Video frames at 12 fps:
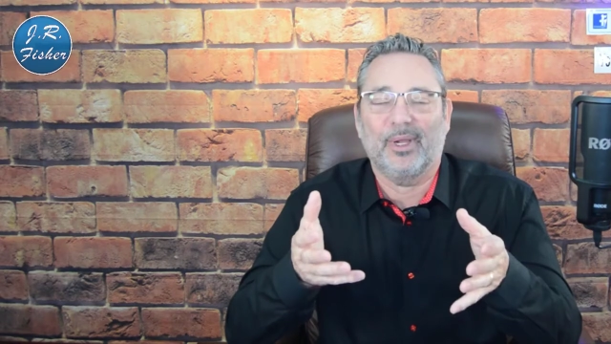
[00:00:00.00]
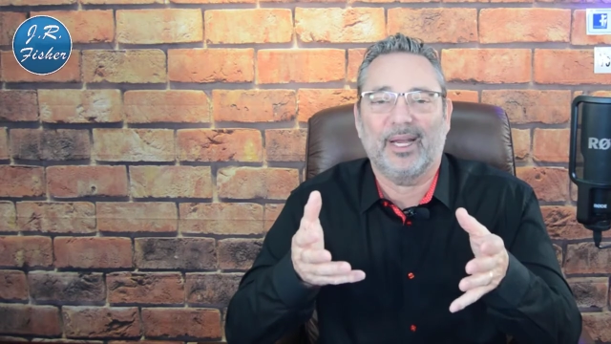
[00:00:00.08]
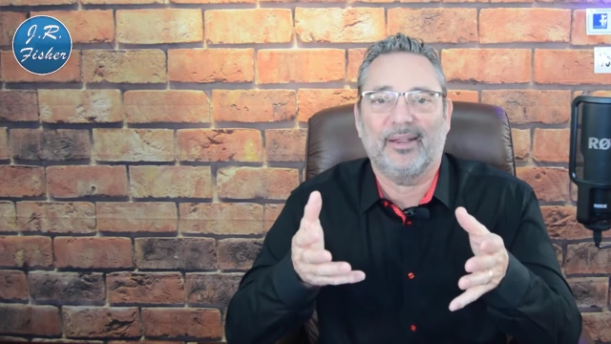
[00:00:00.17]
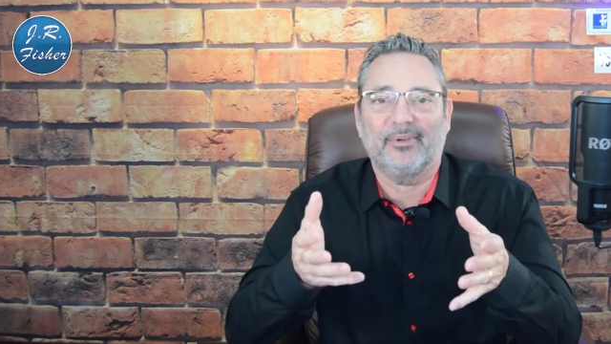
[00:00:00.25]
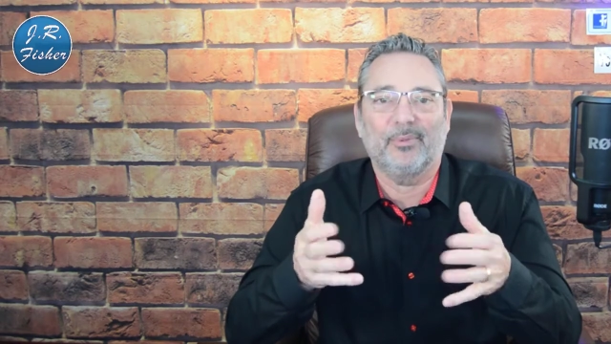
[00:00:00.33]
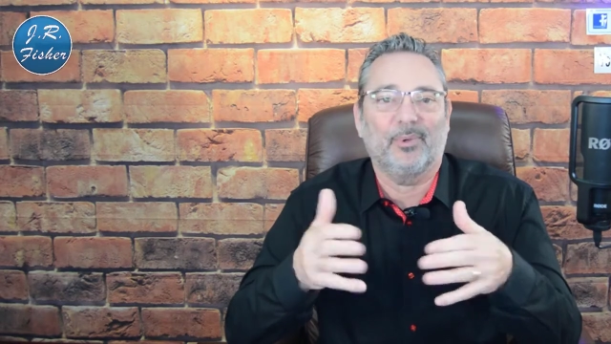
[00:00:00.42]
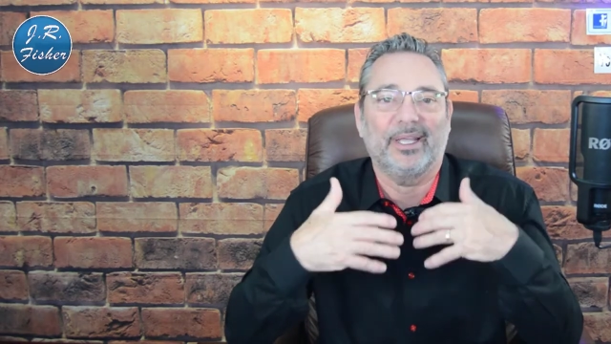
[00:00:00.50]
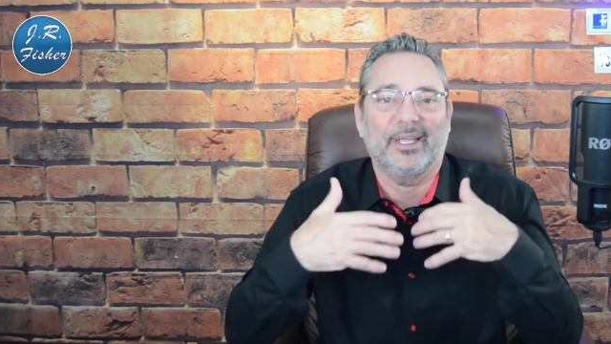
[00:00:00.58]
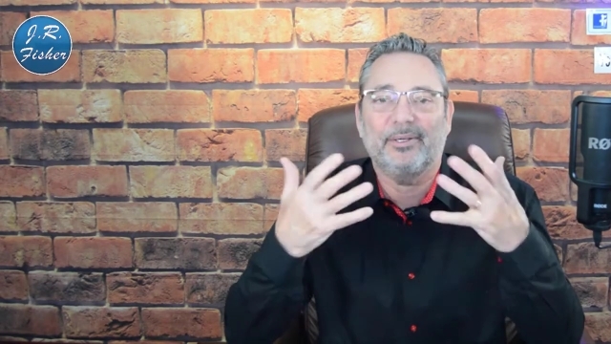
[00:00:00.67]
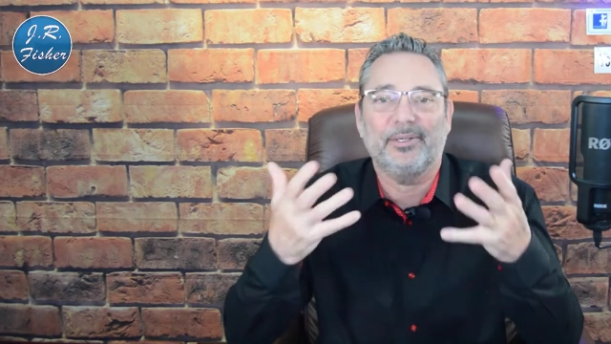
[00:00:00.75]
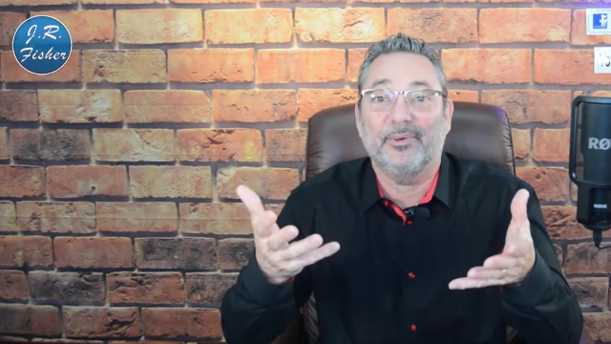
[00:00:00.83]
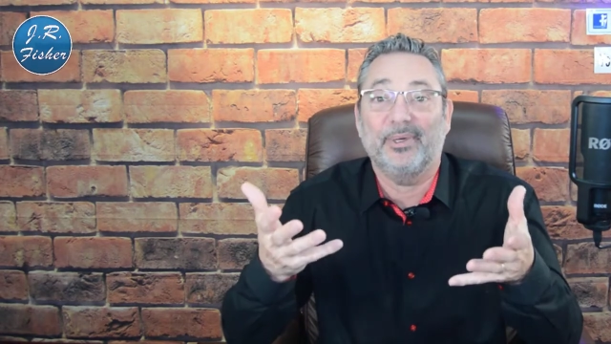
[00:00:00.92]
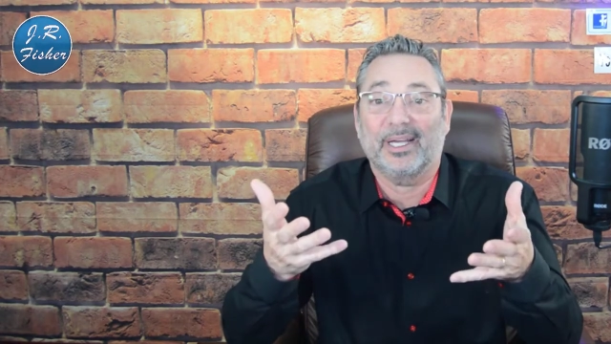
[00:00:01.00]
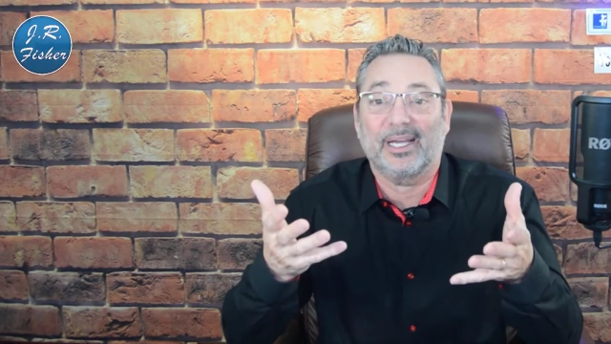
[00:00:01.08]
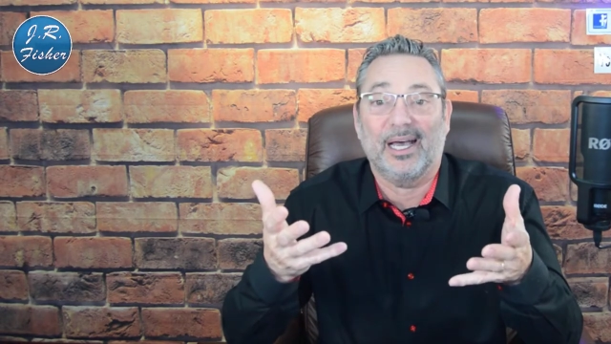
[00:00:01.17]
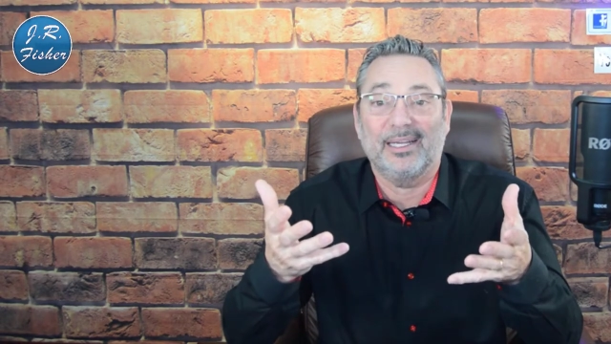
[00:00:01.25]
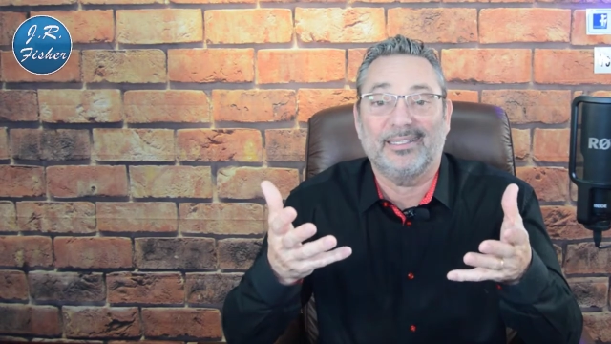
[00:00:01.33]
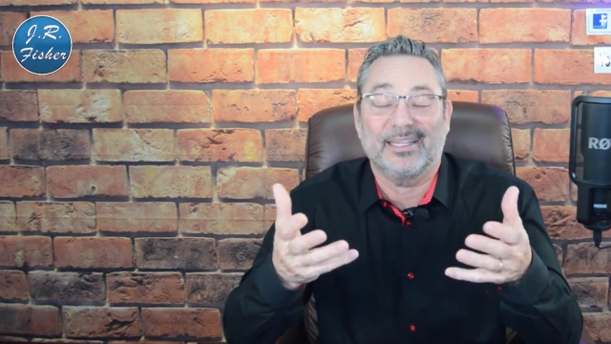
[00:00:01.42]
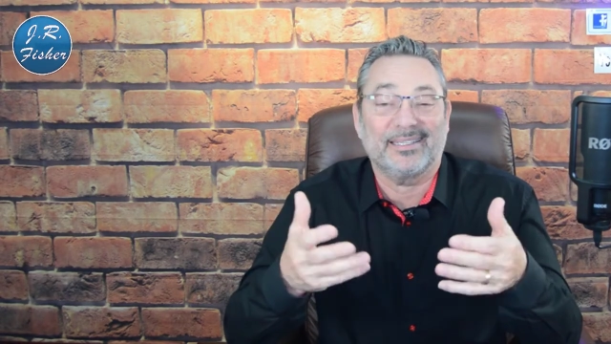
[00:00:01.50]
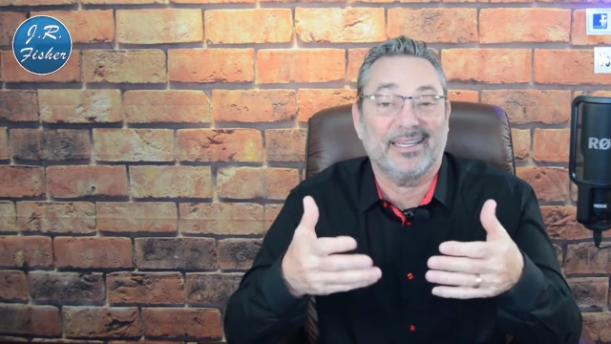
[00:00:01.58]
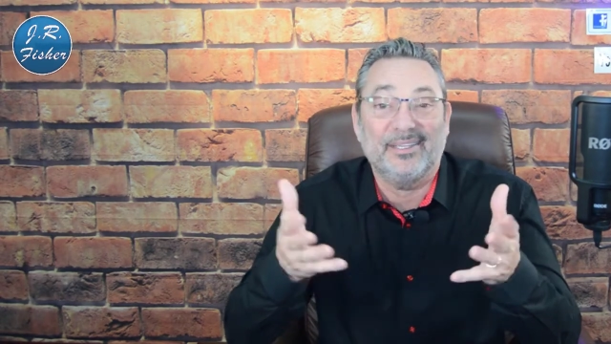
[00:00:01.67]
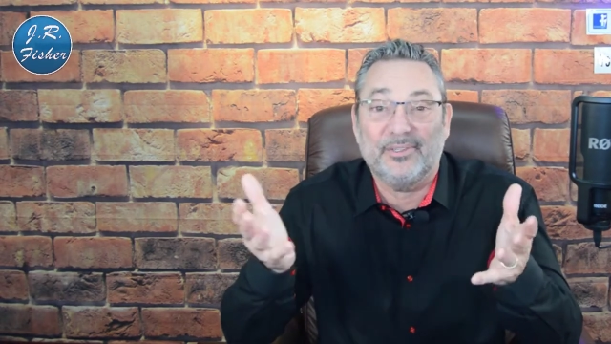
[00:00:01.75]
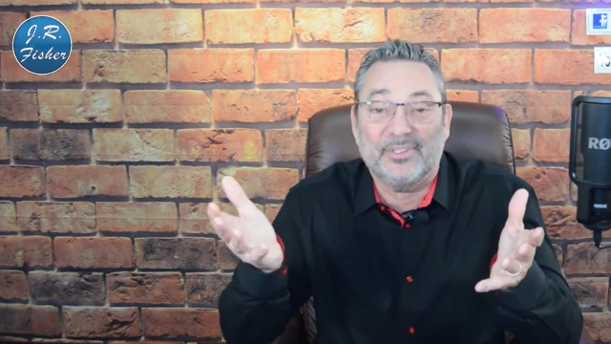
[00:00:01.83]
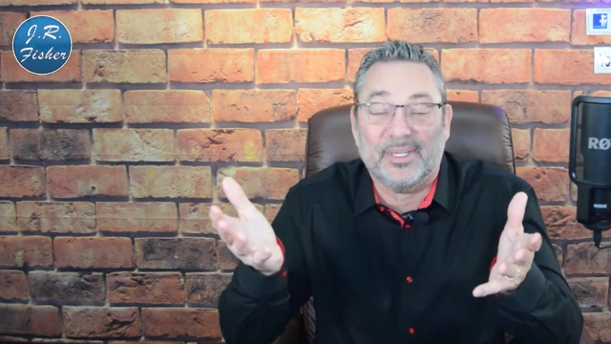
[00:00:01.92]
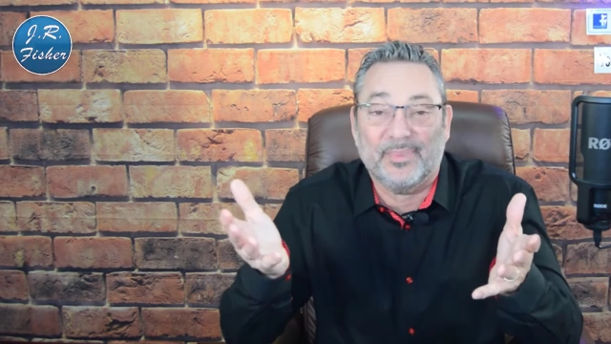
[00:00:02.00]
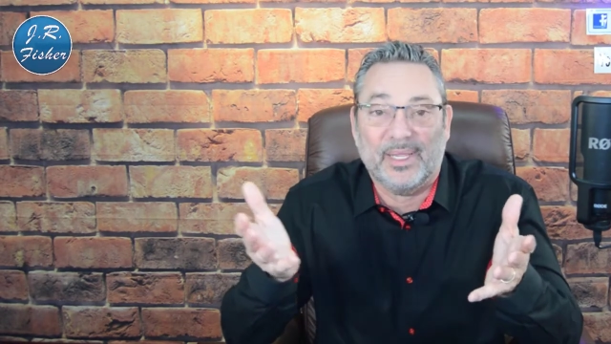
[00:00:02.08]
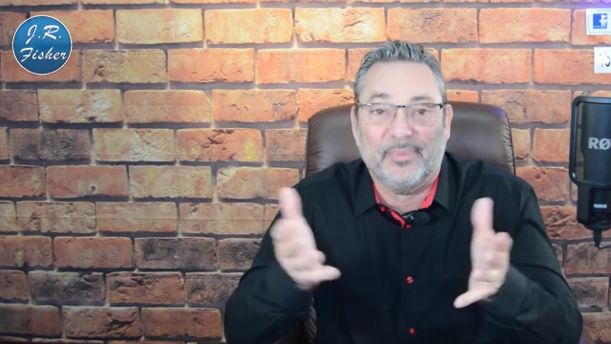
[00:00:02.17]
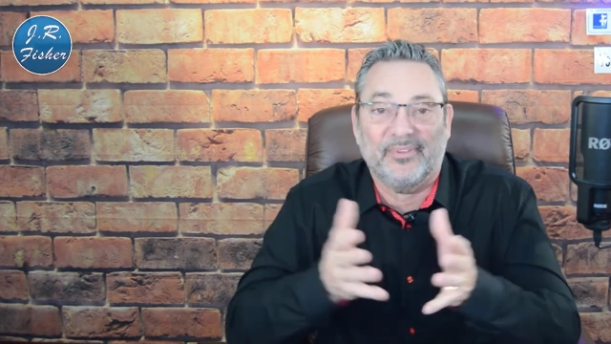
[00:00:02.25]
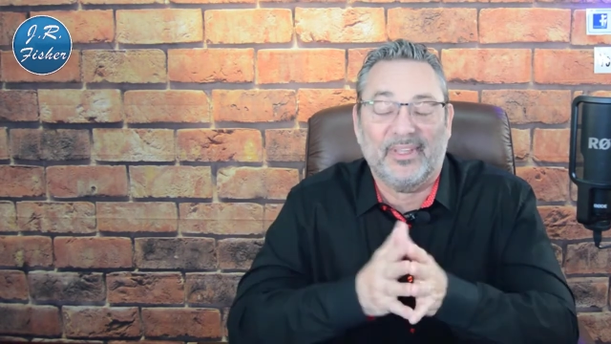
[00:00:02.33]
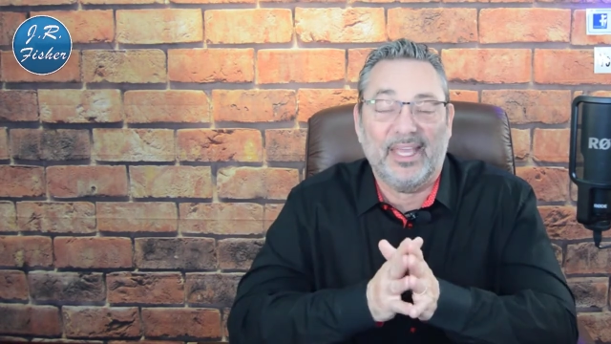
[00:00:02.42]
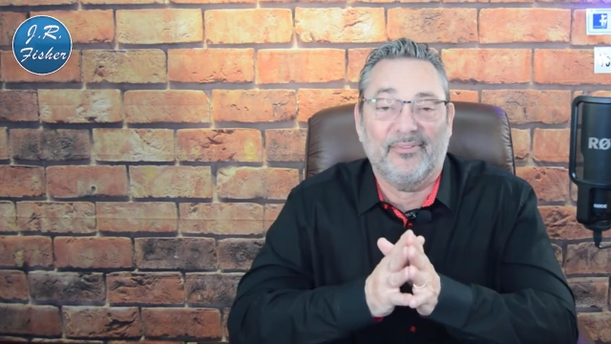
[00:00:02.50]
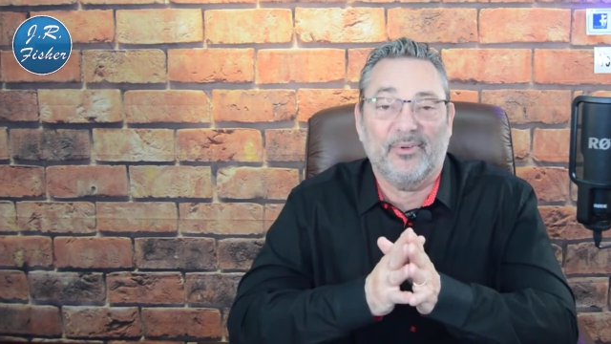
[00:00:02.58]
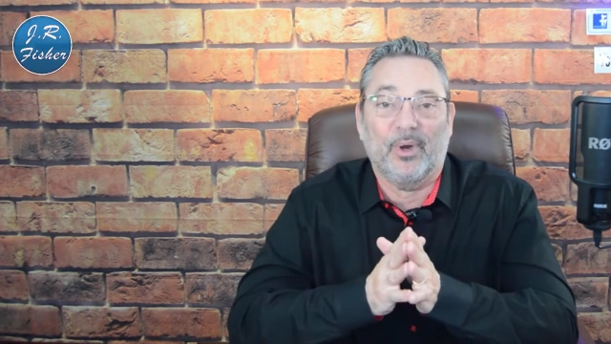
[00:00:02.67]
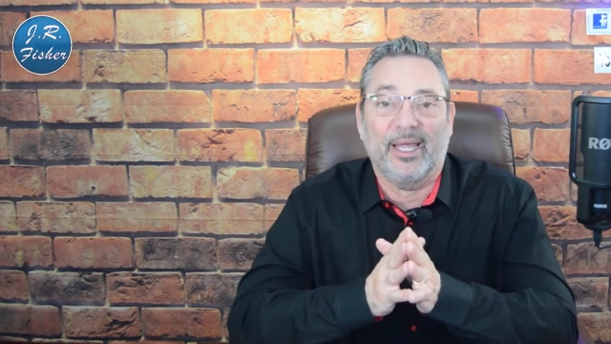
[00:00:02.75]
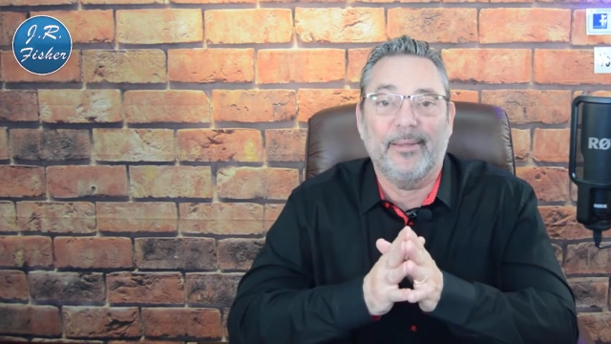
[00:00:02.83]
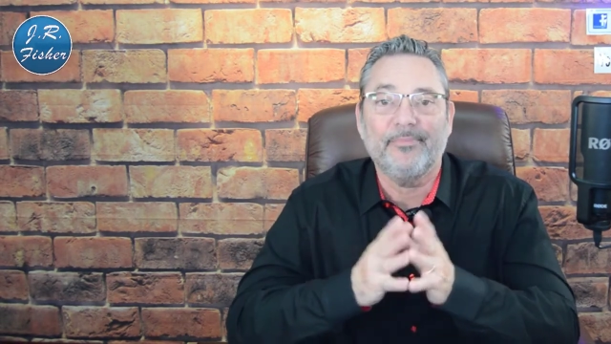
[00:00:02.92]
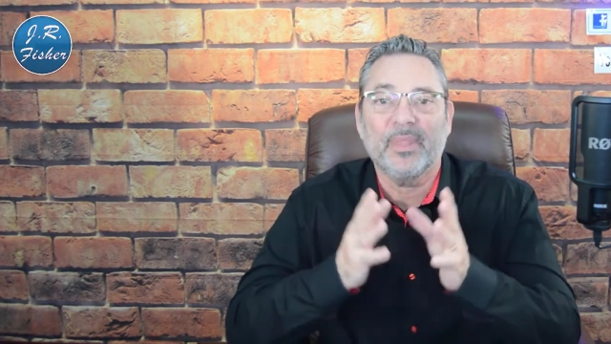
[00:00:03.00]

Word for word: whatever, we'll enter you in a contest and do some type of giveaway.